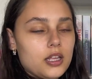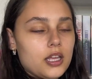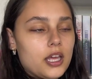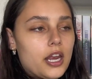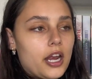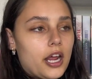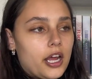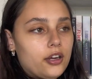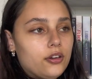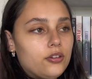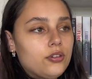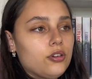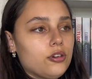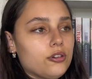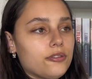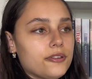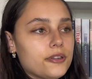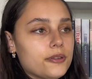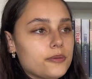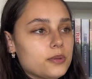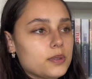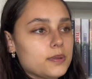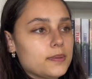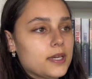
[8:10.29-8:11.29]
And I don't know if
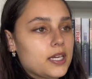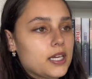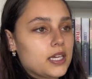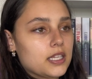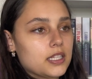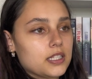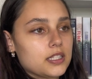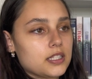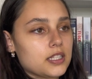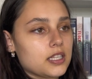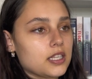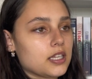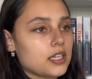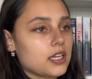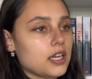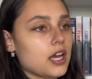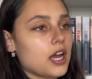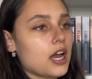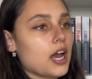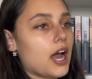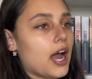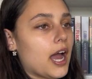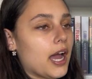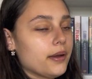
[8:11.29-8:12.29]
it was because
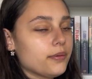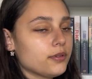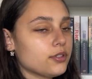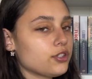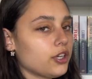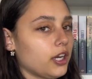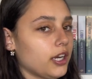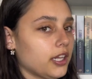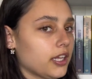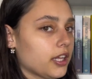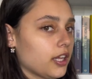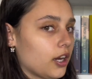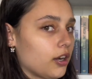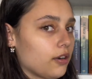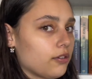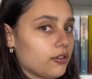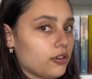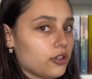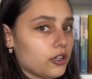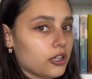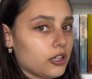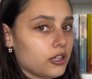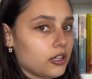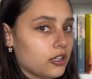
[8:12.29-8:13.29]
I was trying to get
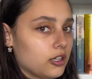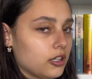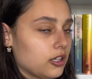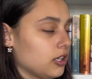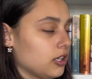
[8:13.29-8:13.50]
over